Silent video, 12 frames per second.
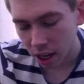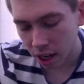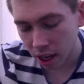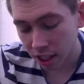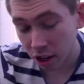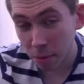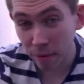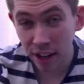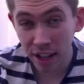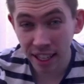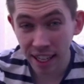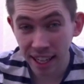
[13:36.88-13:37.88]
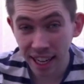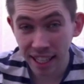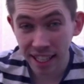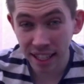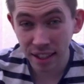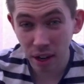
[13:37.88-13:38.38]
I don't want my videos to get
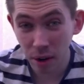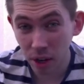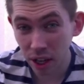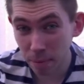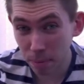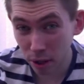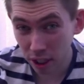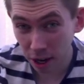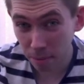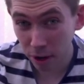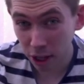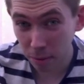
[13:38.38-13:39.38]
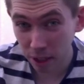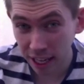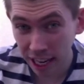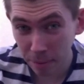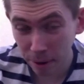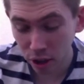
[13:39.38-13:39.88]
deleted, so I'm going to start putting them on
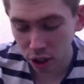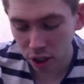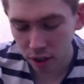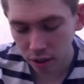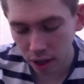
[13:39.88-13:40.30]
Daily Motion,